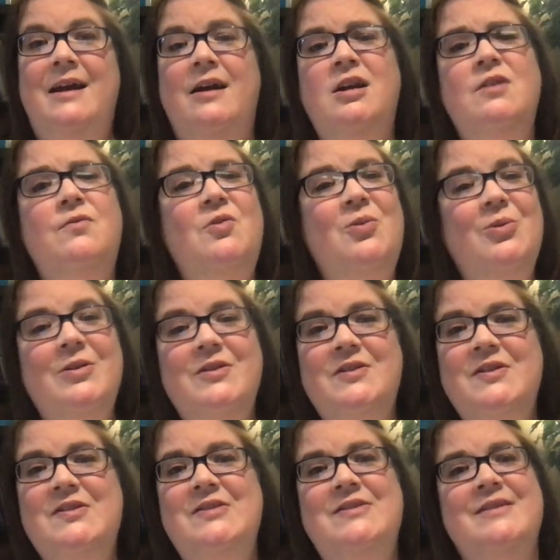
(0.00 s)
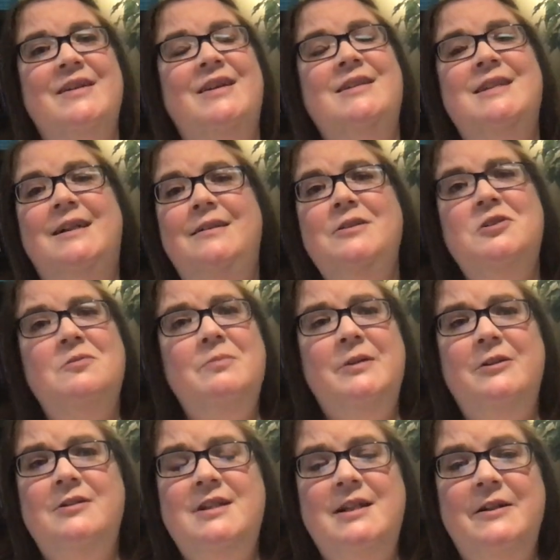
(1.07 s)
And of course, intelligent
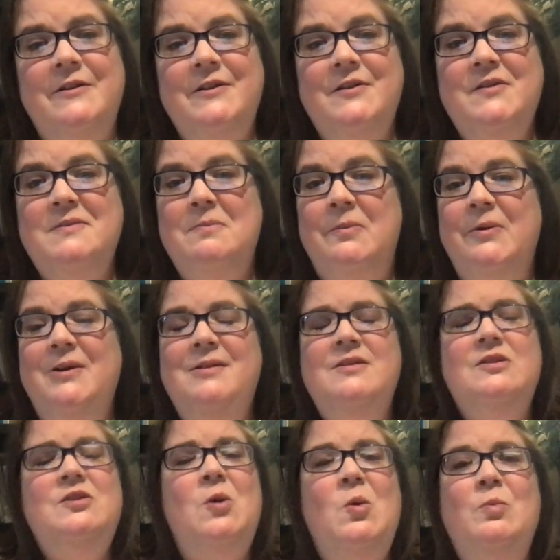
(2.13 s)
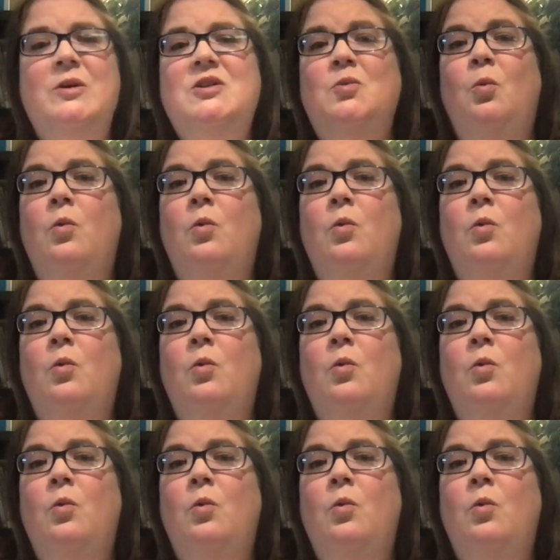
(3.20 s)
materials bring so much